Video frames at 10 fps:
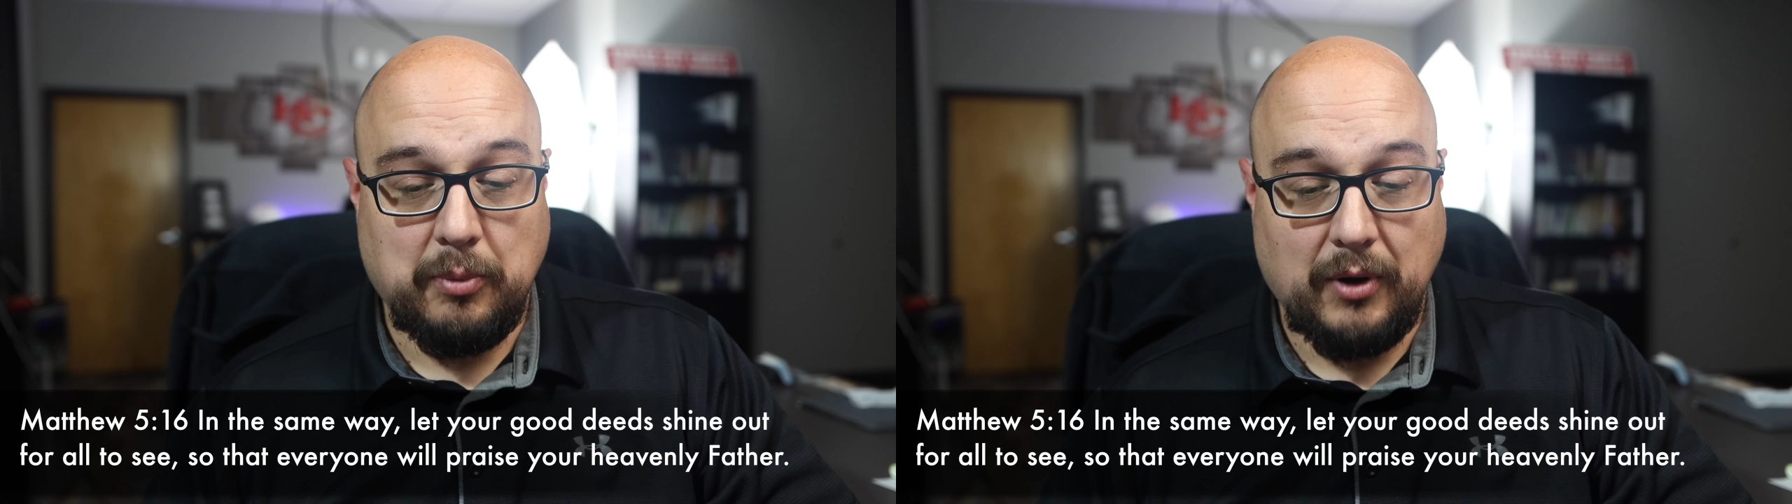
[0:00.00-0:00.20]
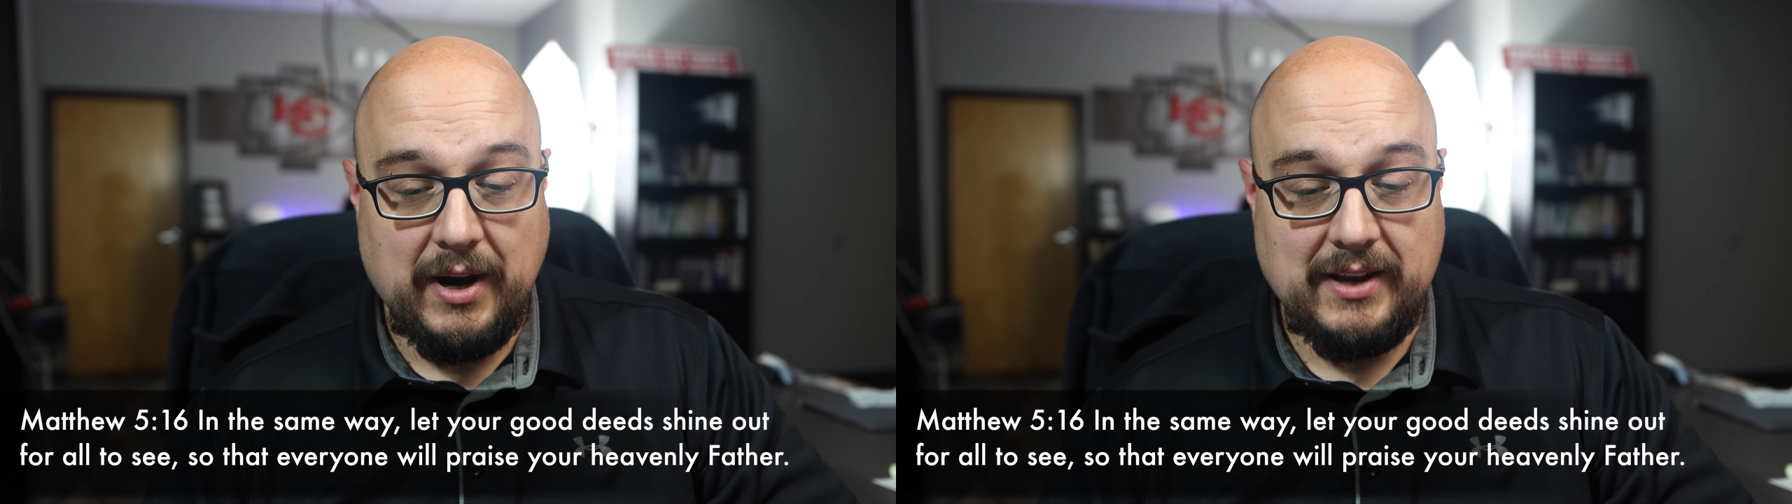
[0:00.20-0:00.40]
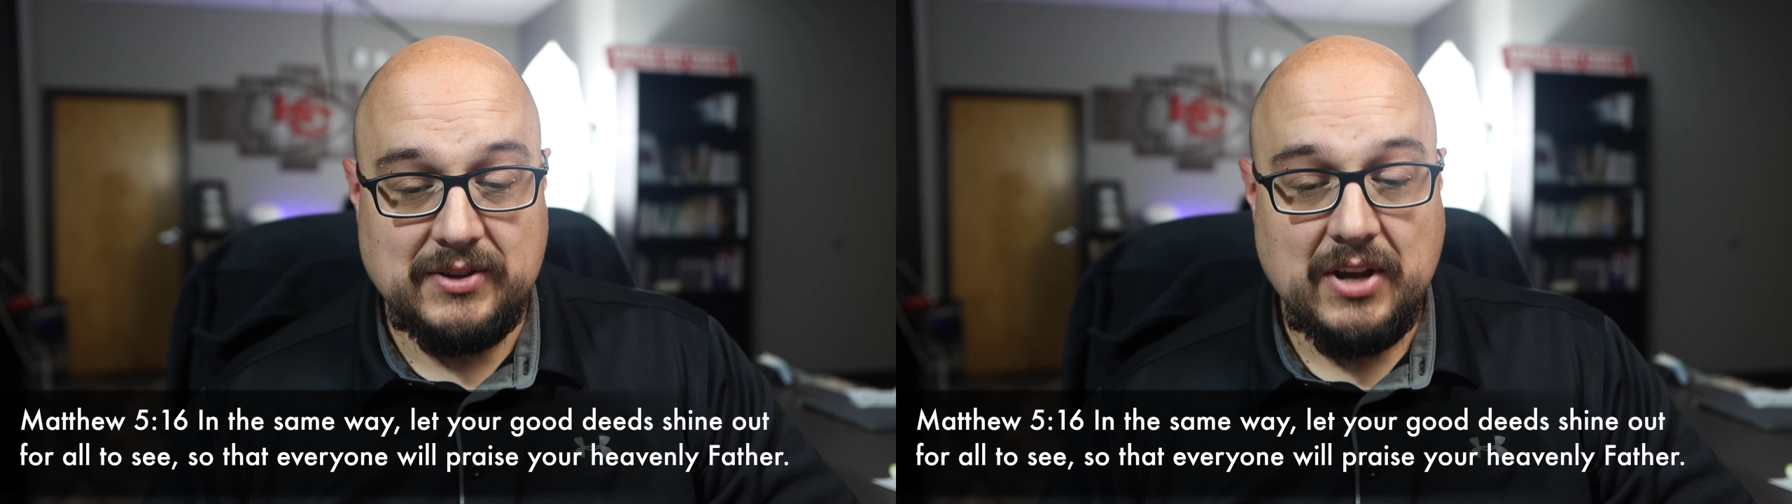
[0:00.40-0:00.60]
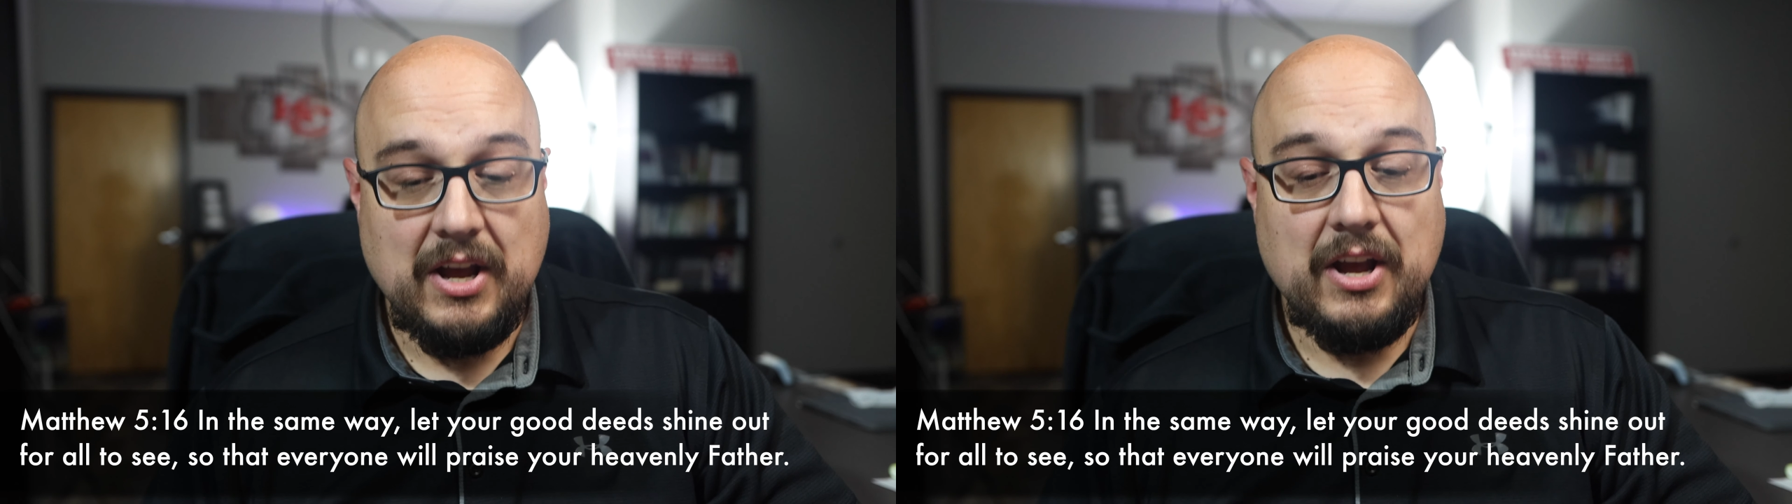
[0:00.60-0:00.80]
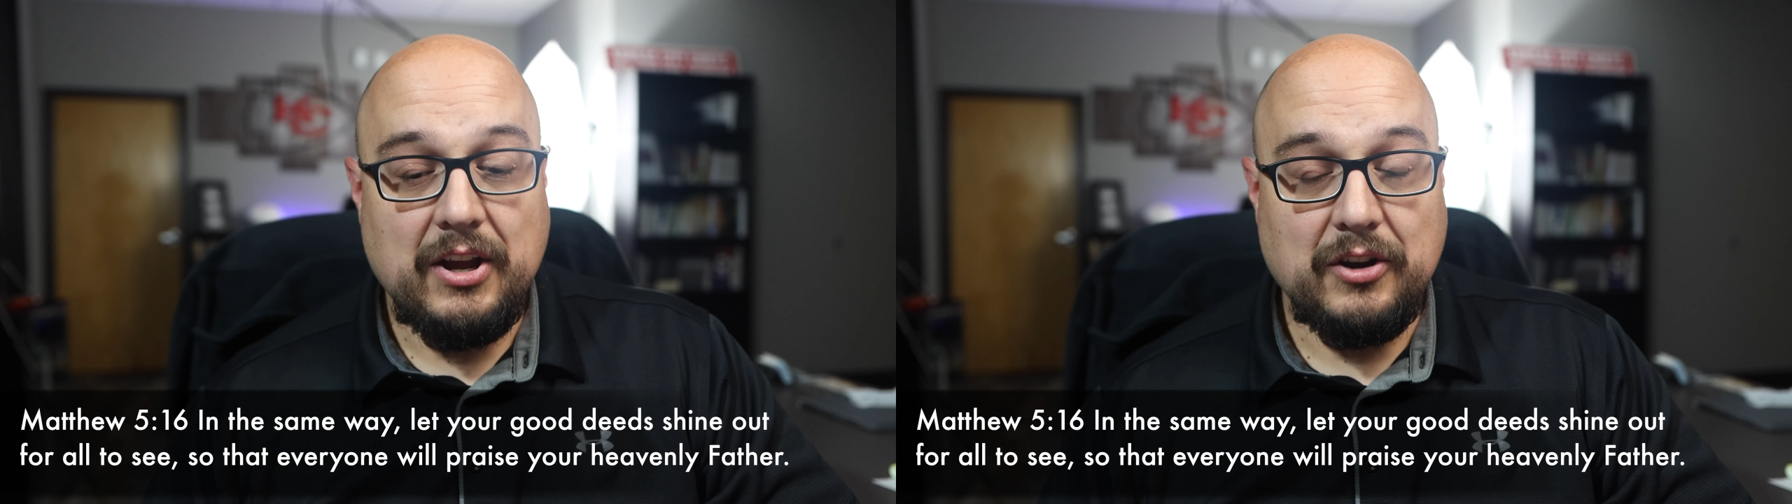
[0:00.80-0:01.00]
praise
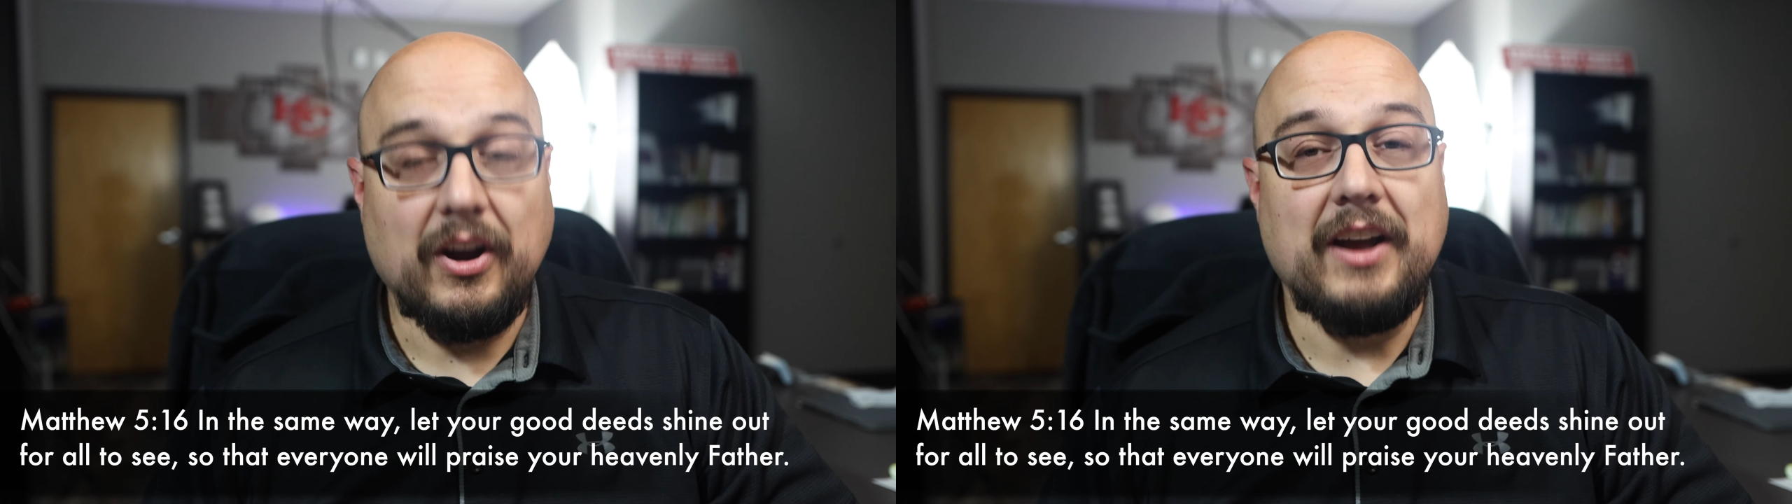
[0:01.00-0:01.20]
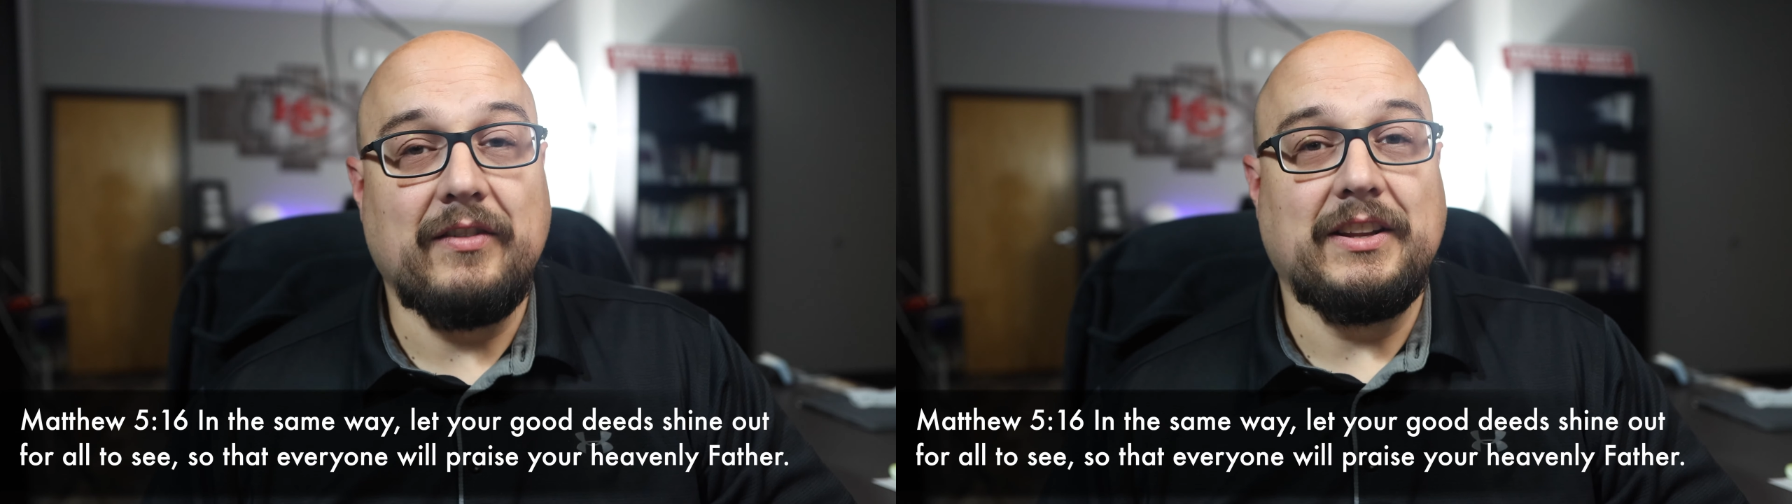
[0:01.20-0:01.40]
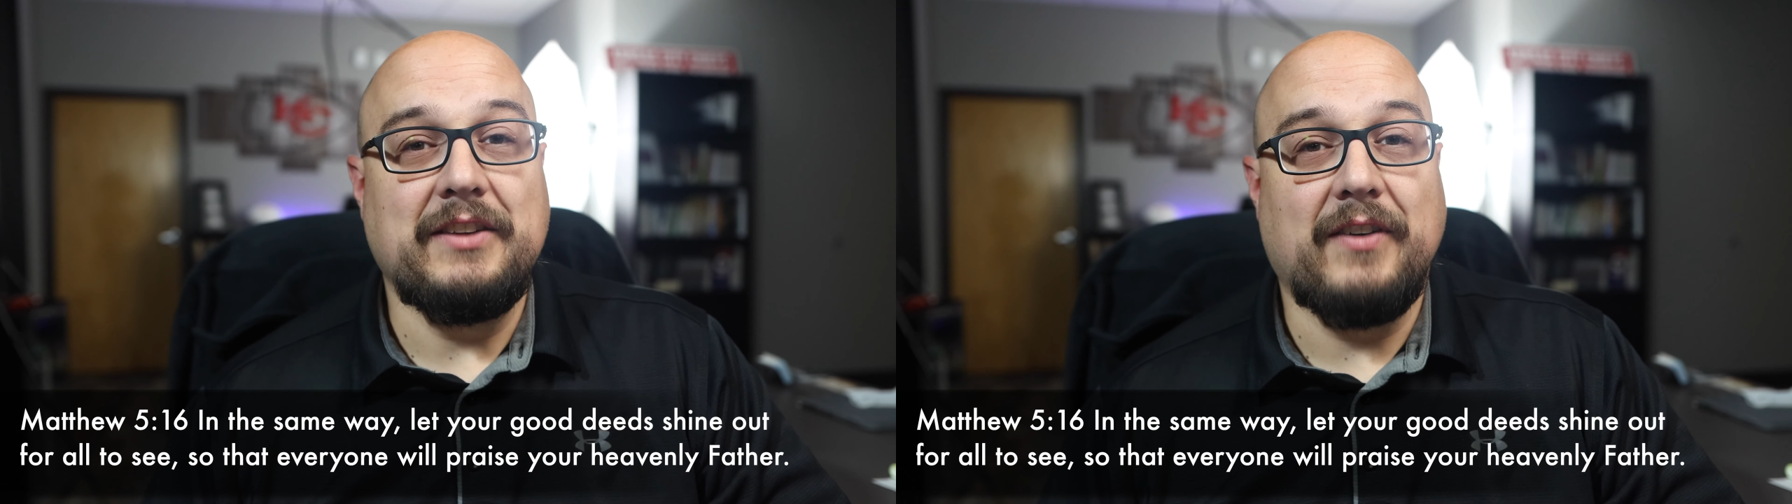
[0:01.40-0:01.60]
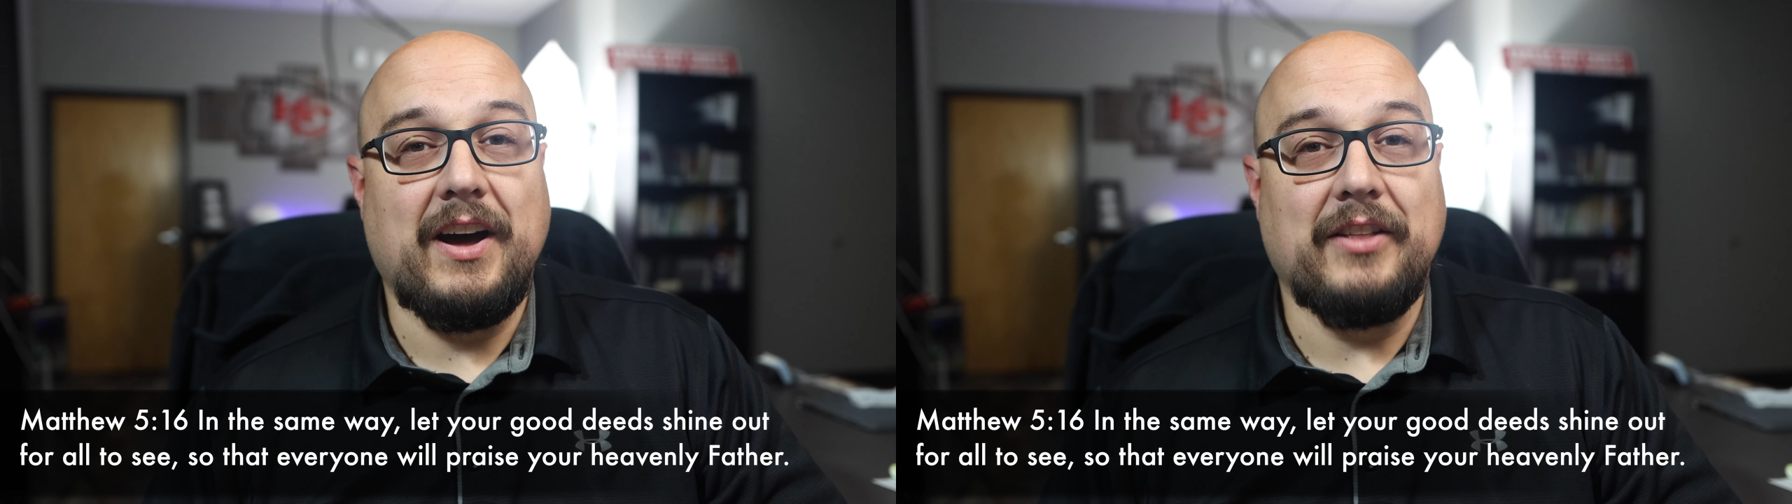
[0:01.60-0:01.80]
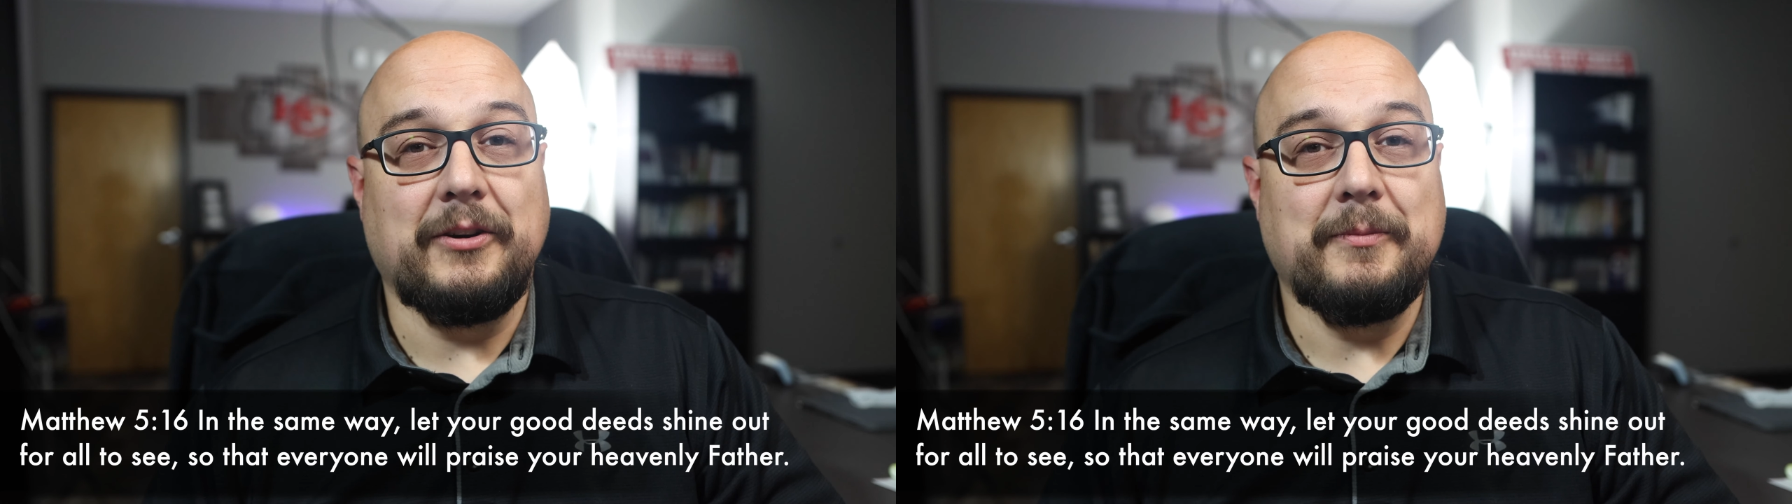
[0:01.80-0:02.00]
your Heavenly
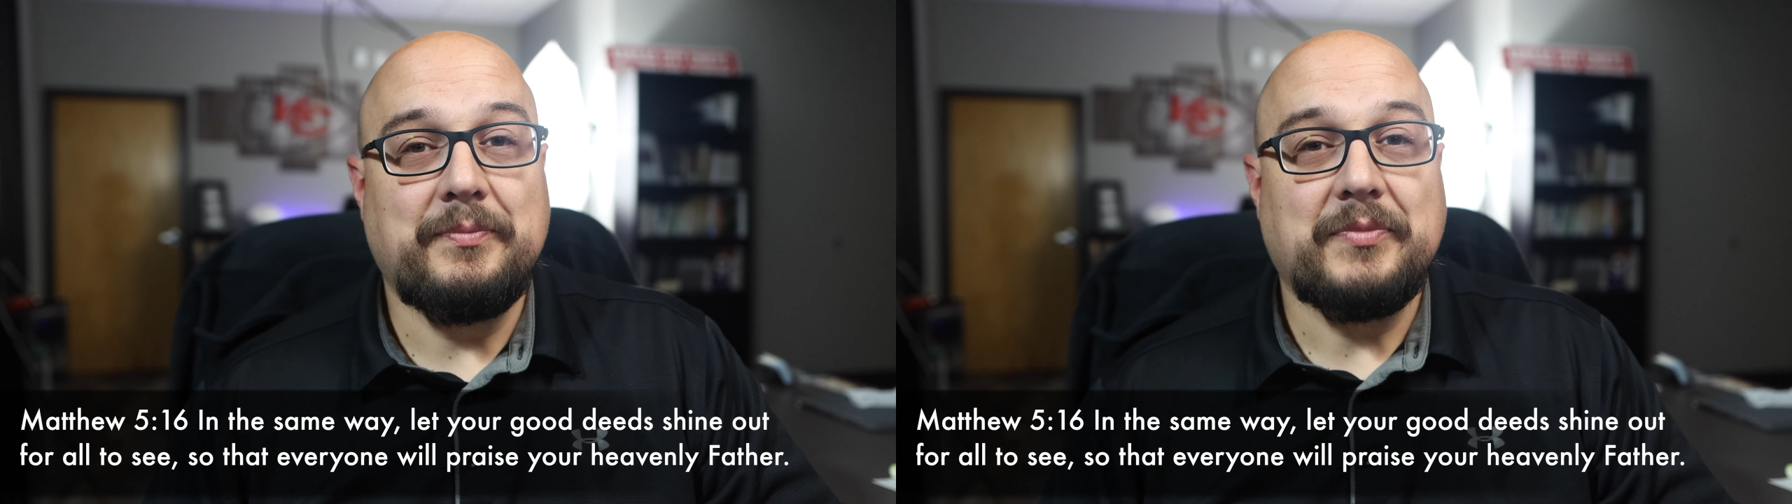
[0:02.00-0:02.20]
Father.